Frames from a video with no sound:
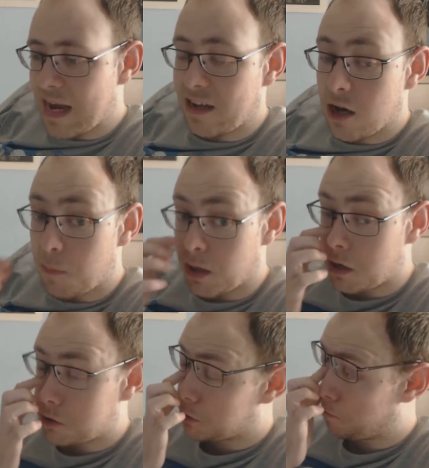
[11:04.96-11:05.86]
getting cop
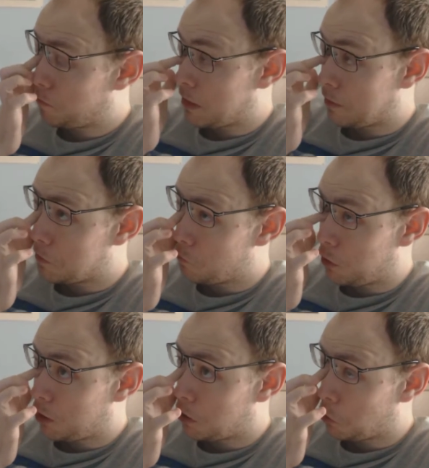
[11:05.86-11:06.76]
blocked and the
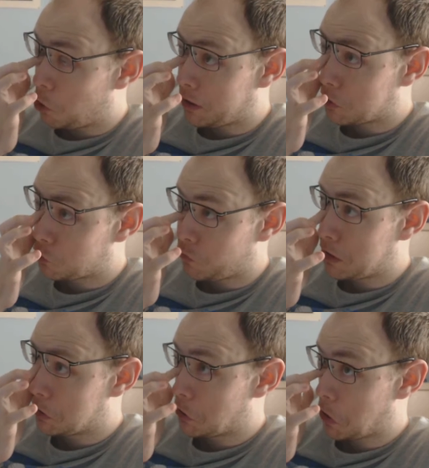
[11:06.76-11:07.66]
long loading
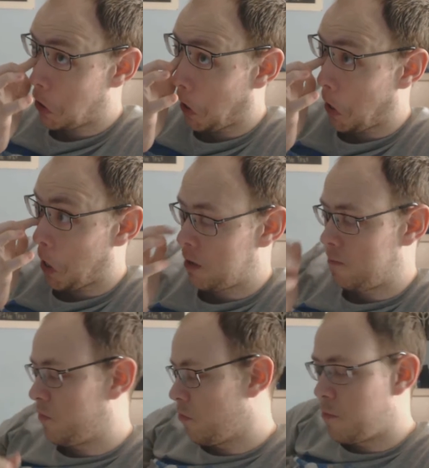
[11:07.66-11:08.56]
screens,
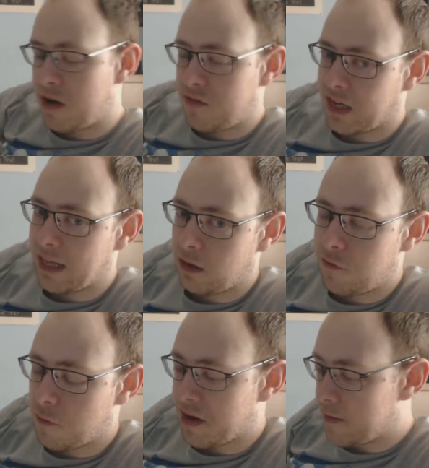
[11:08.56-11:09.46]
they're a bit of a
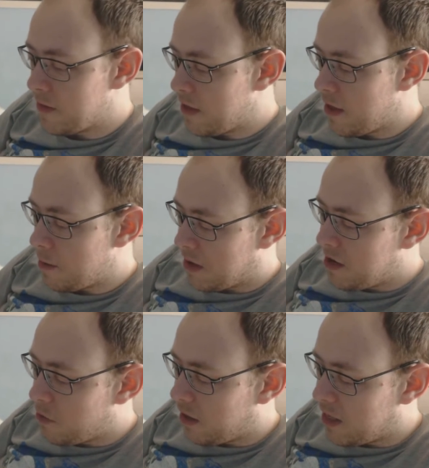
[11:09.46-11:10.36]
killer for me.
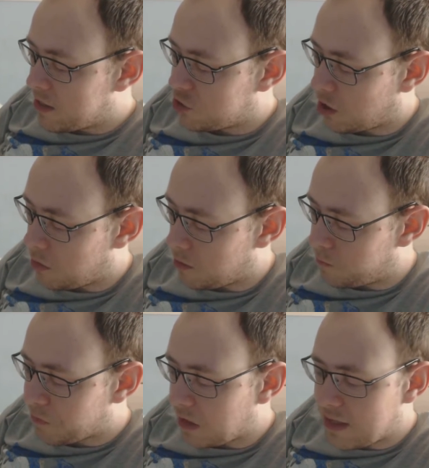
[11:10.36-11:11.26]
But anyway, ladies and
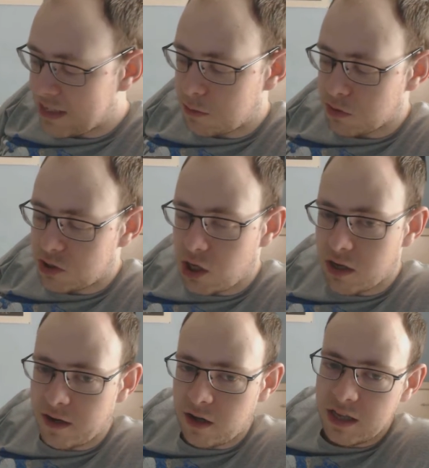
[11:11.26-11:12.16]
gentlemen, last but
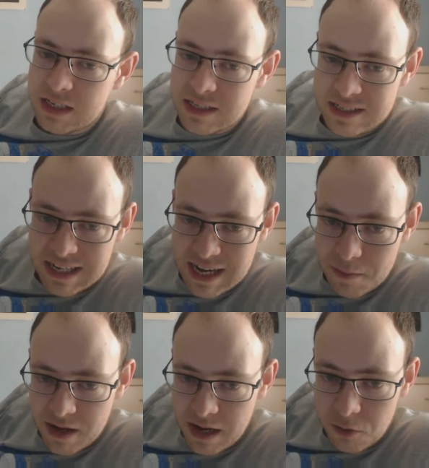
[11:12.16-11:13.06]
certainly not least is a
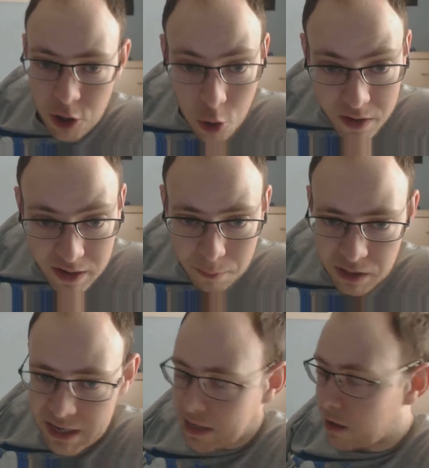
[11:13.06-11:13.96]
game that I am currently
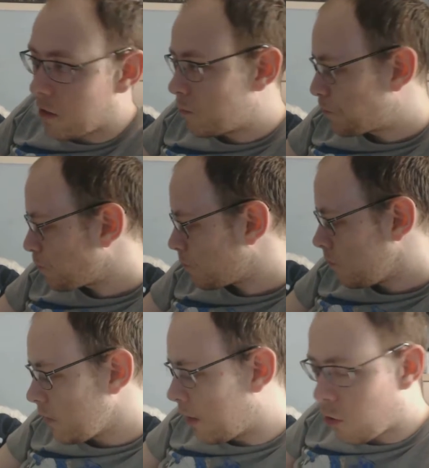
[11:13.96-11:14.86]
playing on,
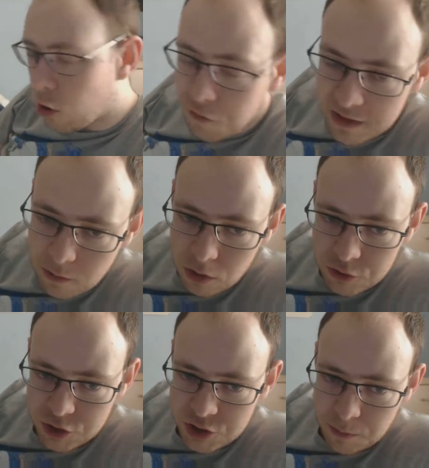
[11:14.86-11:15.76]
and hopefully I
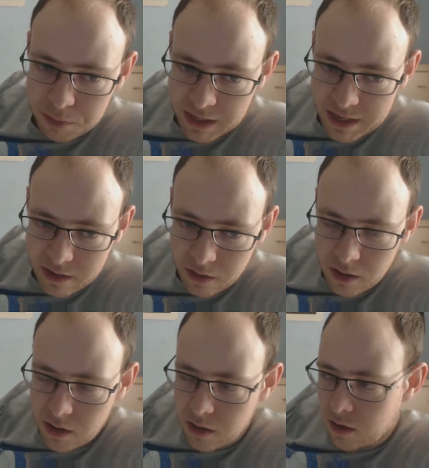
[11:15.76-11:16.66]
won't just stop playing on
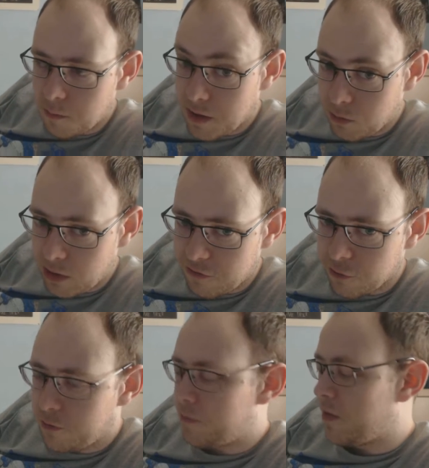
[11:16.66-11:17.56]
midway
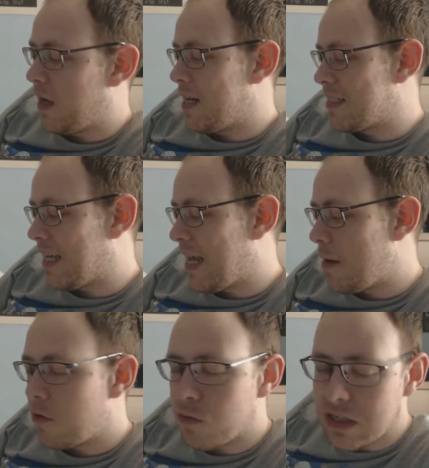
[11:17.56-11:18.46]
through. It is a
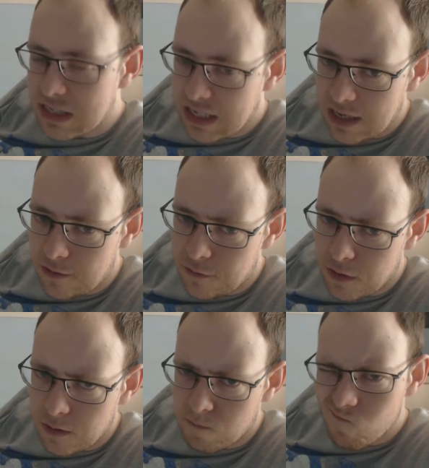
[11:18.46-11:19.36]
game that
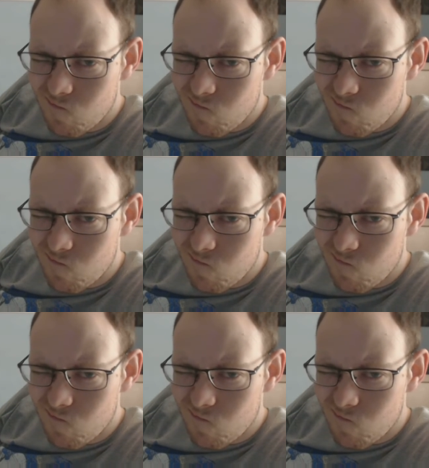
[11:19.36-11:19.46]
received